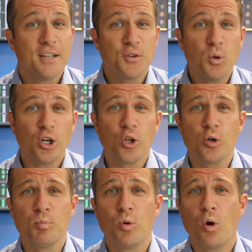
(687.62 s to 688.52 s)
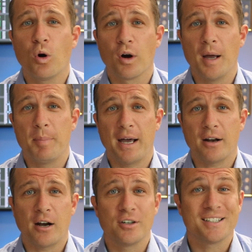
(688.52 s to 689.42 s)
If you want to learn more about
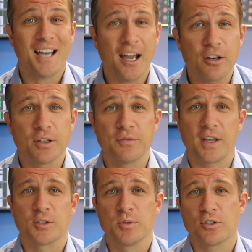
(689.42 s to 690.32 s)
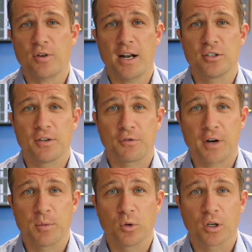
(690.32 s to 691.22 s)
our entire investment strategy
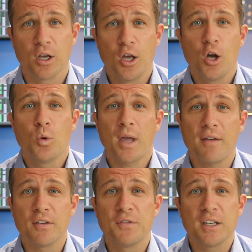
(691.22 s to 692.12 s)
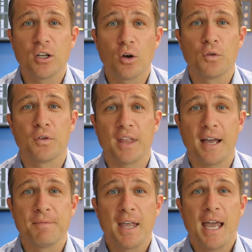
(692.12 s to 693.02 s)
framework, we have a video for
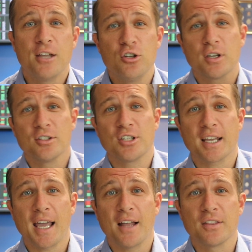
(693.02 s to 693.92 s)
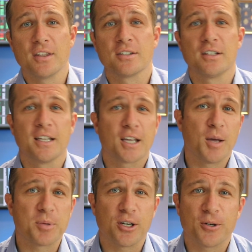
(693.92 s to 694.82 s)
that, and you can check out this link
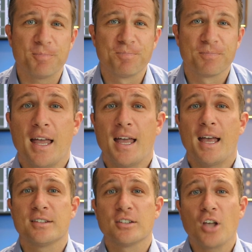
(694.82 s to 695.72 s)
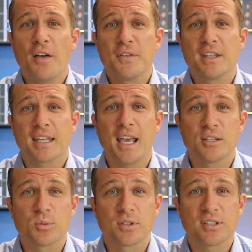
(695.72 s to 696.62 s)
up here. As is often the
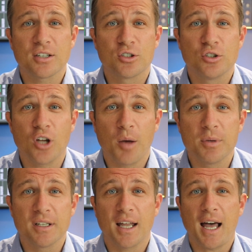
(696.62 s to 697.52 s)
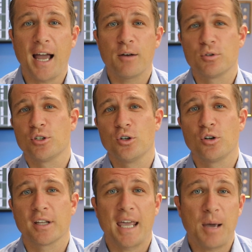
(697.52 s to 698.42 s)
case with such dominant high
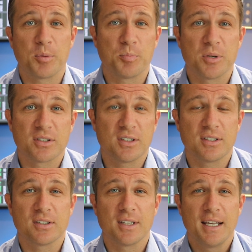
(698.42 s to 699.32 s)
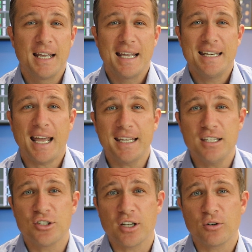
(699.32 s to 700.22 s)
return on capital businesses,
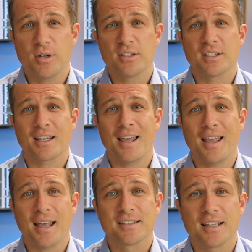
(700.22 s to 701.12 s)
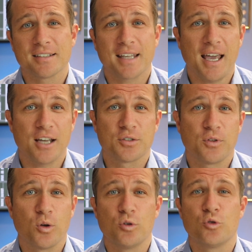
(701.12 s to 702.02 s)
Nike generates excess cash
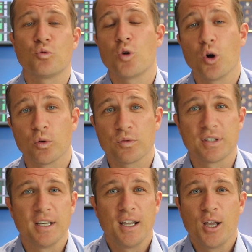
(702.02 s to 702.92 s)
flow in droves